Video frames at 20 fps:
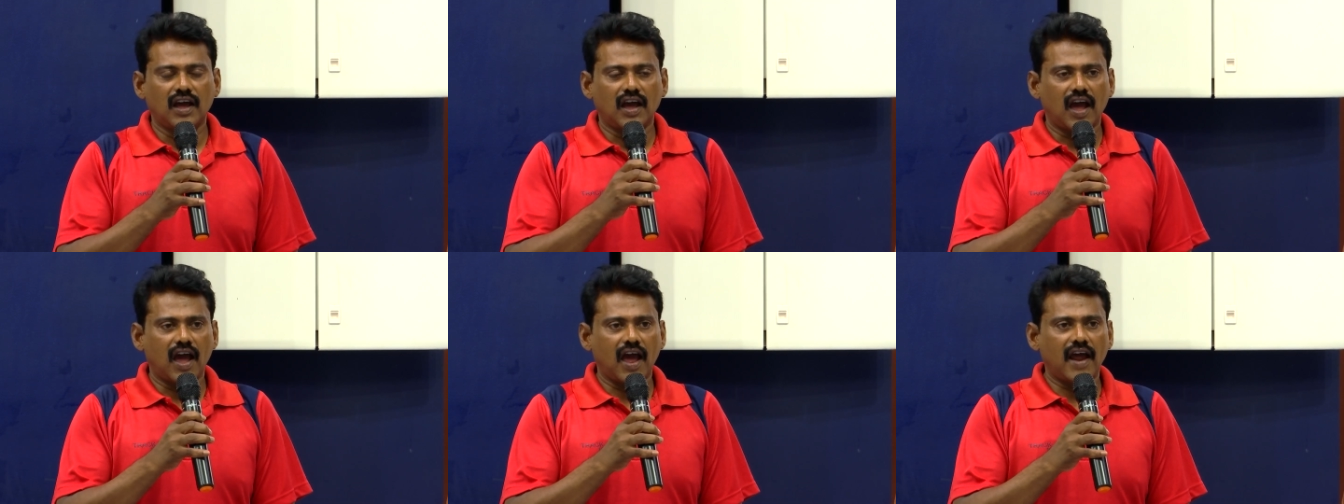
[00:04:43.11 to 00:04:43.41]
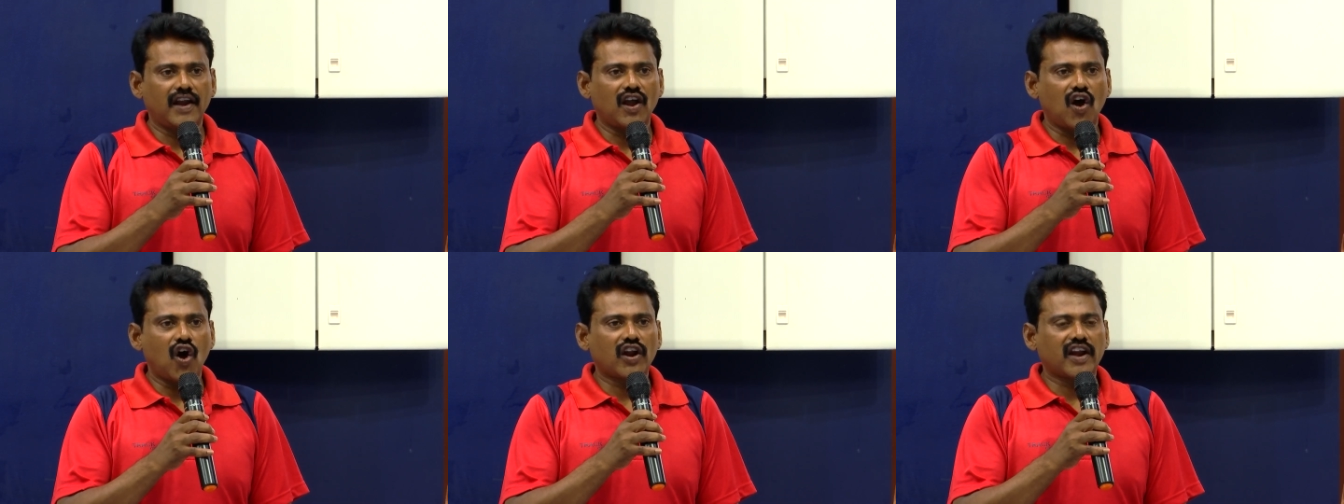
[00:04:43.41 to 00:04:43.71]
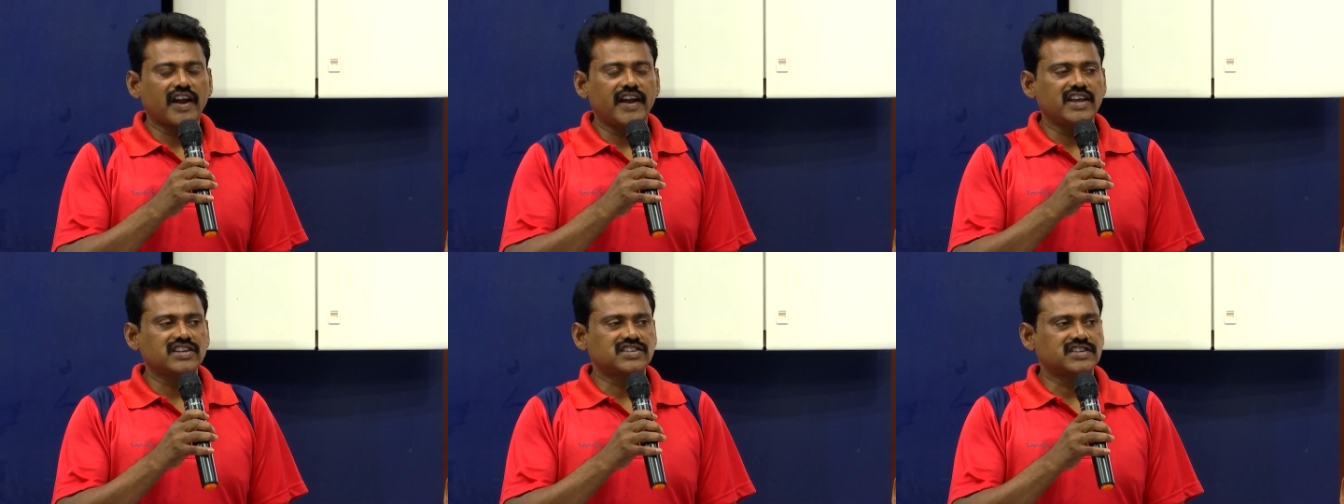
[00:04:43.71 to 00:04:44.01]
and
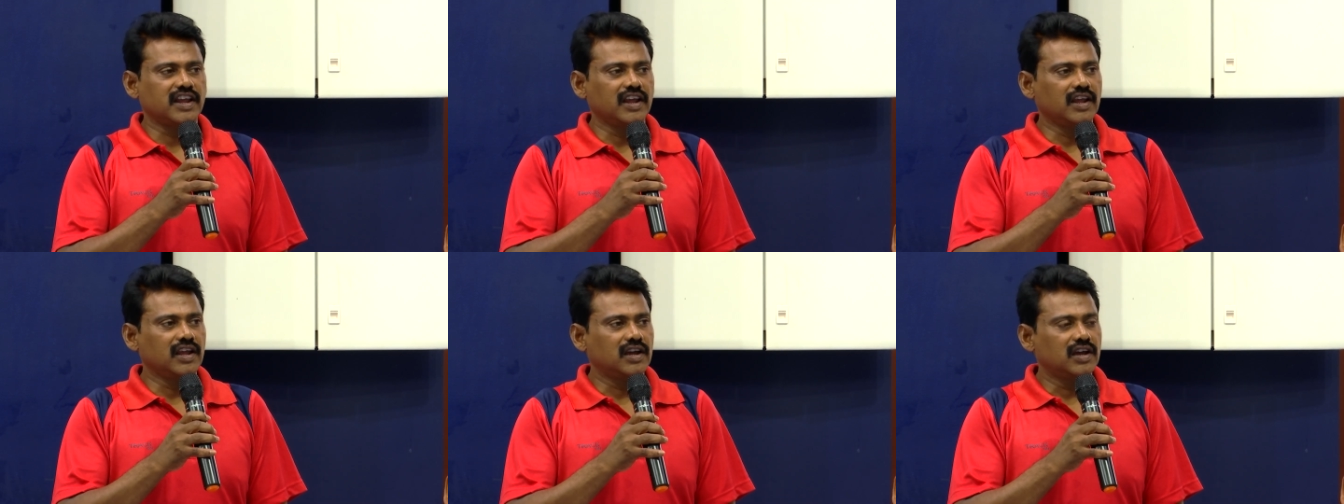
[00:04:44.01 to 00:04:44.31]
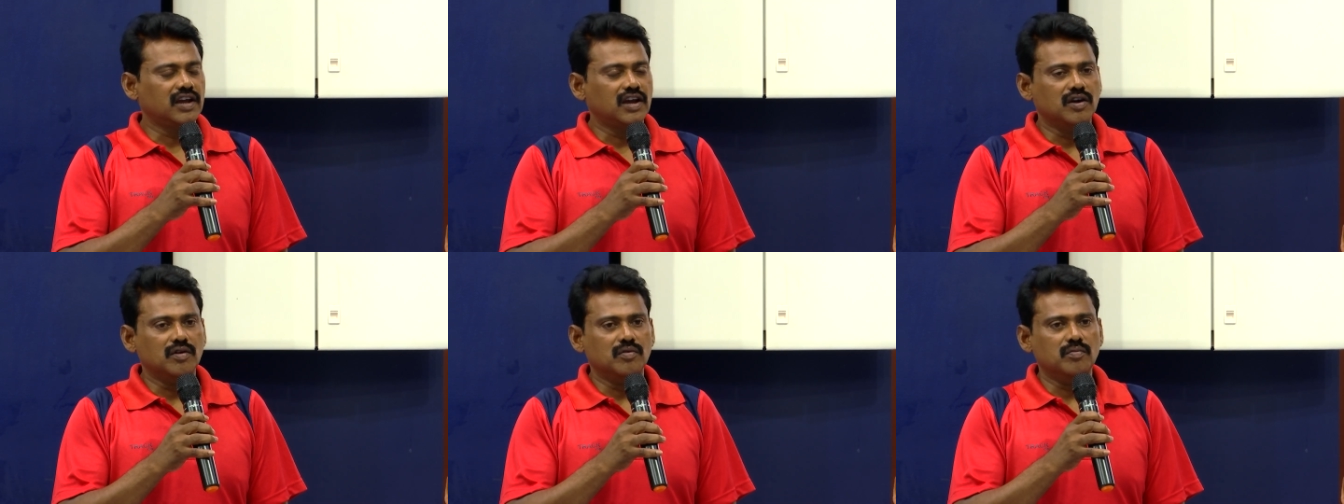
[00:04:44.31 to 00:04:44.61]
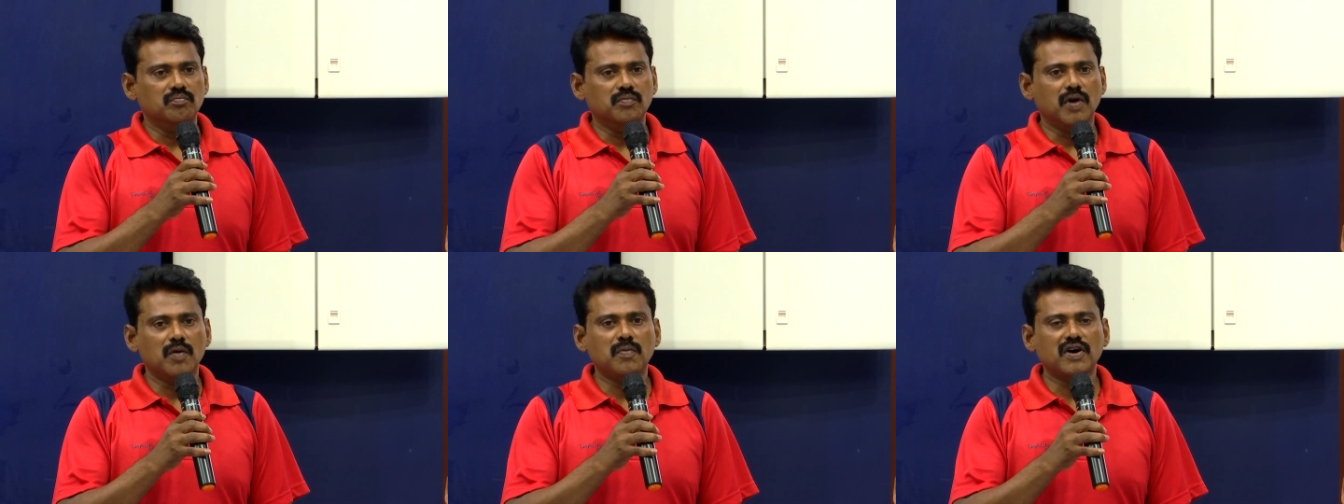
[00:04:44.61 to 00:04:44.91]
organizing
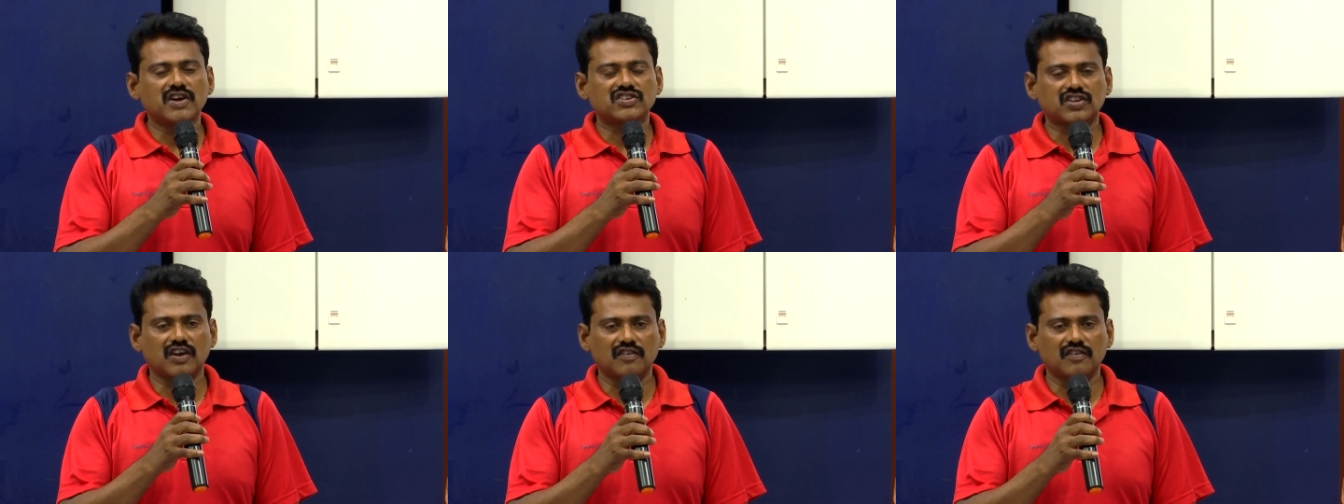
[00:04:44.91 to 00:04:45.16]
members